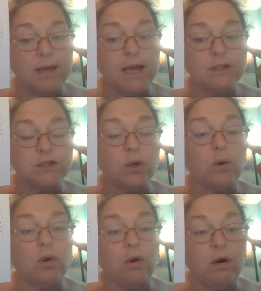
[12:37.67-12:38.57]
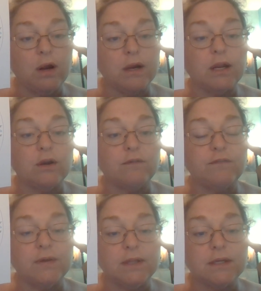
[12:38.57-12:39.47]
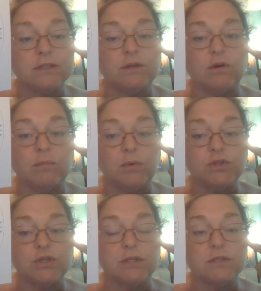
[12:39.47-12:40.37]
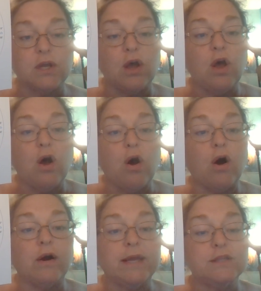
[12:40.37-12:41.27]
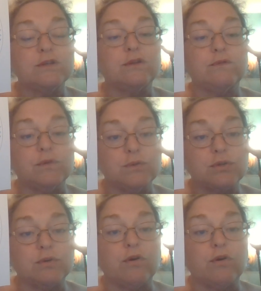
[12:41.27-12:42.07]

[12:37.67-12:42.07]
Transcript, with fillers: And so her heart and her feelings and her emotions are into the future.